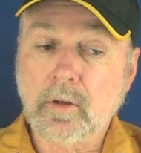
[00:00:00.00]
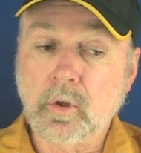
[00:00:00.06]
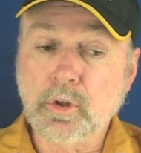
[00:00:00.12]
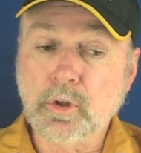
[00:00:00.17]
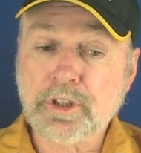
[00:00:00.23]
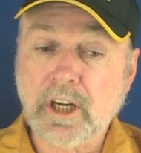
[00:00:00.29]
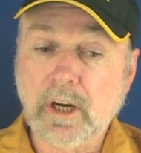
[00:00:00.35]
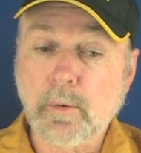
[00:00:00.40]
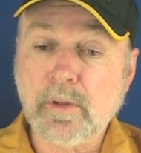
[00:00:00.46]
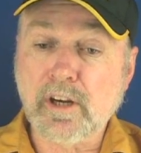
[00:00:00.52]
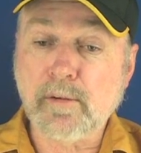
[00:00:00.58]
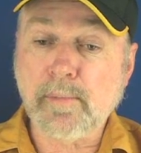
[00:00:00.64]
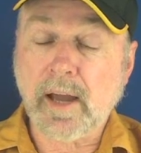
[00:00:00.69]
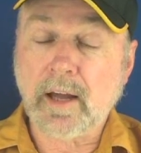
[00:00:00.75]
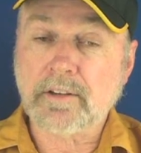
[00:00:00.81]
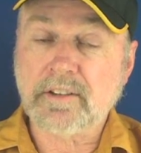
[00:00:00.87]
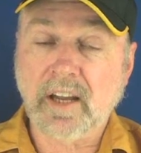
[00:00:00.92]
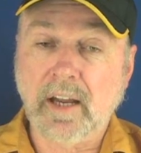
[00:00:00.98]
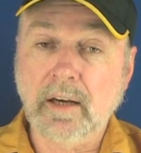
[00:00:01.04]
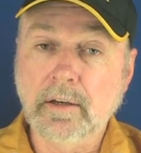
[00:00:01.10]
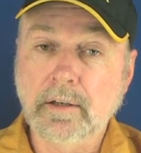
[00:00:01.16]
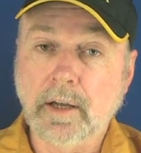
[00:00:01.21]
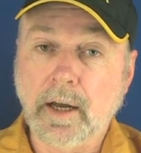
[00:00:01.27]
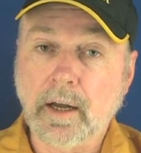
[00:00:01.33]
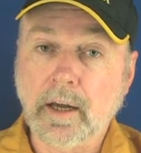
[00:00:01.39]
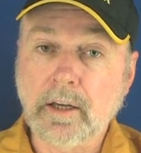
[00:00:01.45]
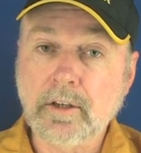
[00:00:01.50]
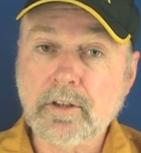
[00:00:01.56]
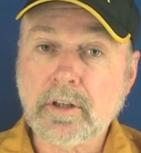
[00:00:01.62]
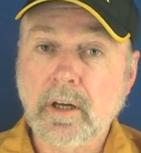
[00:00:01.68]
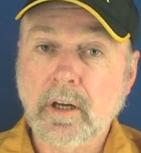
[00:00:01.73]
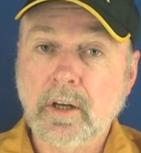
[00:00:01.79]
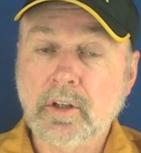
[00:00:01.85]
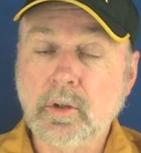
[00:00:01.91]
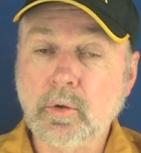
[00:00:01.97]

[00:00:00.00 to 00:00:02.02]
Also, within about 10 days,